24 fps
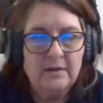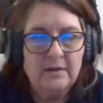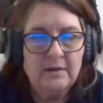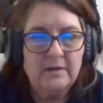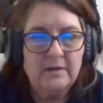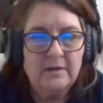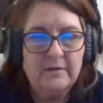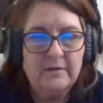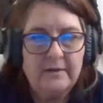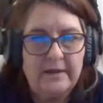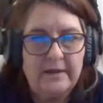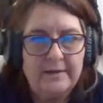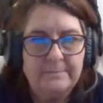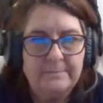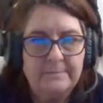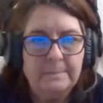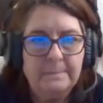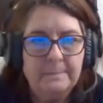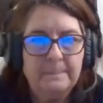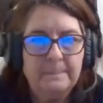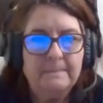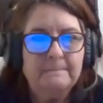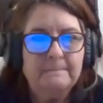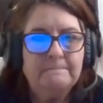Okay.
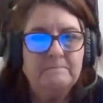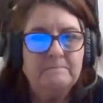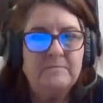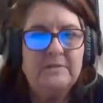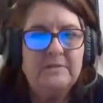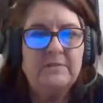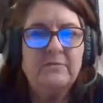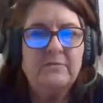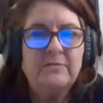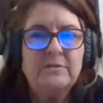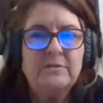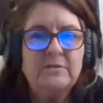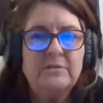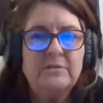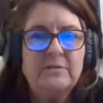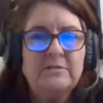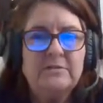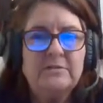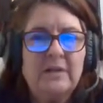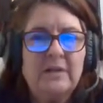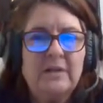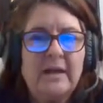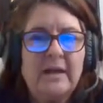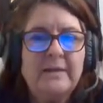Different
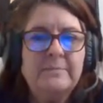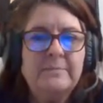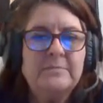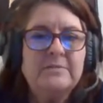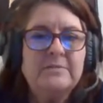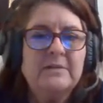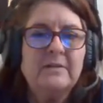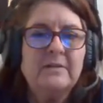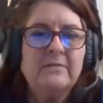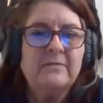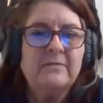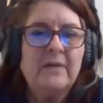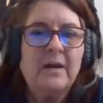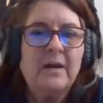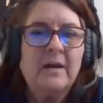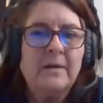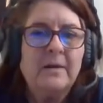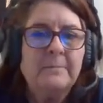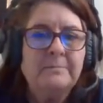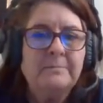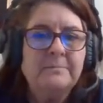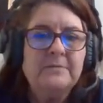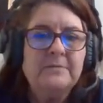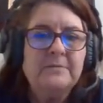types of
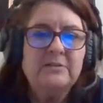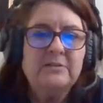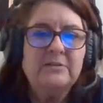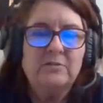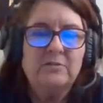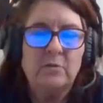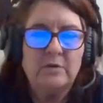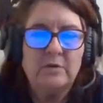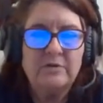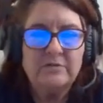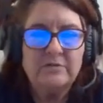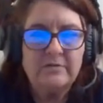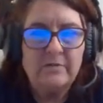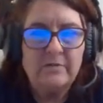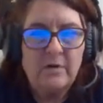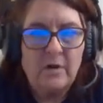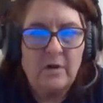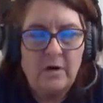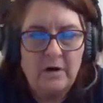disorders of the heart.